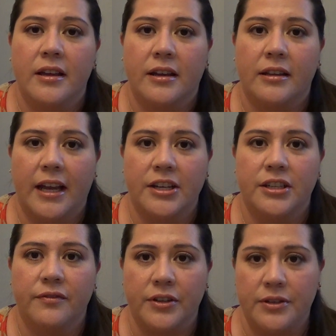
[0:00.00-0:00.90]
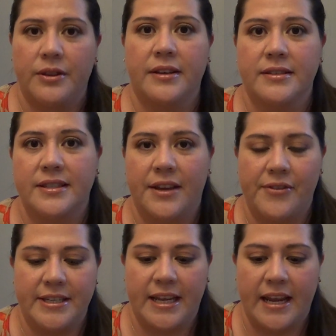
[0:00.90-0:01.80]
collection for
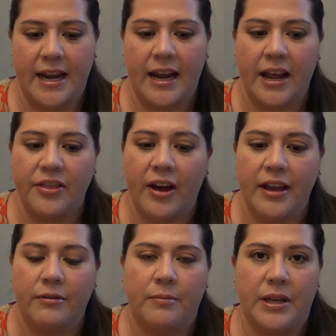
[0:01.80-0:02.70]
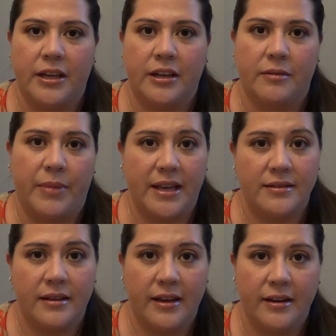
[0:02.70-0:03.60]
2017, and I thought it would be a good
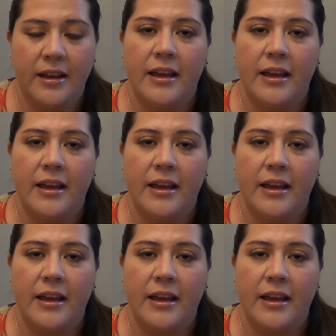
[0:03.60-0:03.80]
baseline